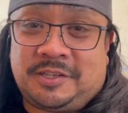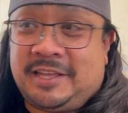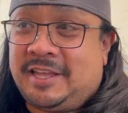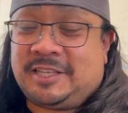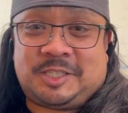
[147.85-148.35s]

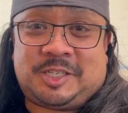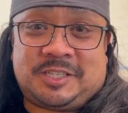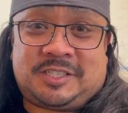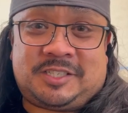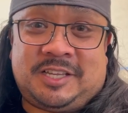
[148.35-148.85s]
It's
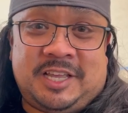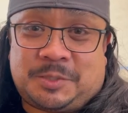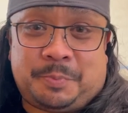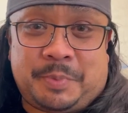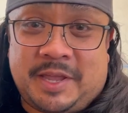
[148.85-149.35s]
just,
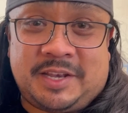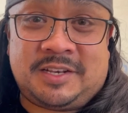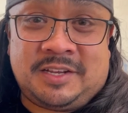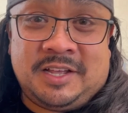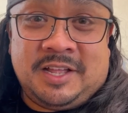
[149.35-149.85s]
he's
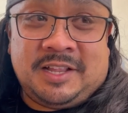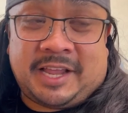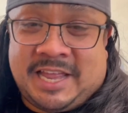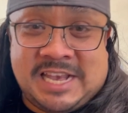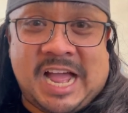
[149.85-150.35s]
been
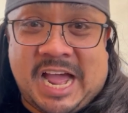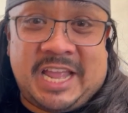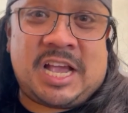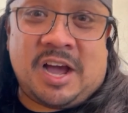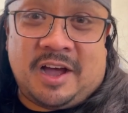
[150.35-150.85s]
like an
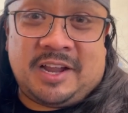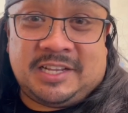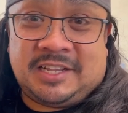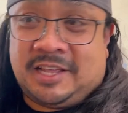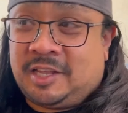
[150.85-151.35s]

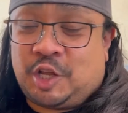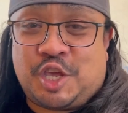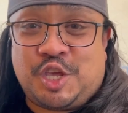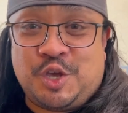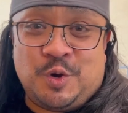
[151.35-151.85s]
icon, a
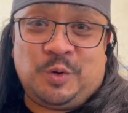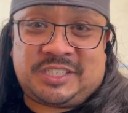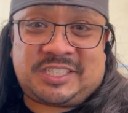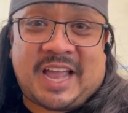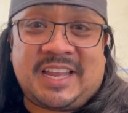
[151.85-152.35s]

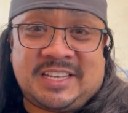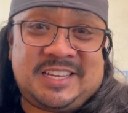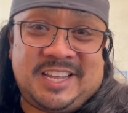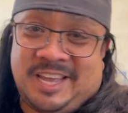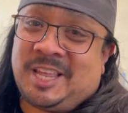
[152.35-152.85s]
huge titan
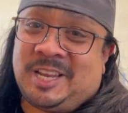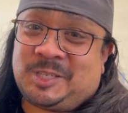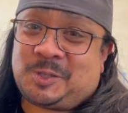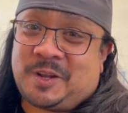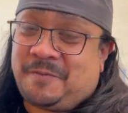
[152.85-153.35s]
in the industry.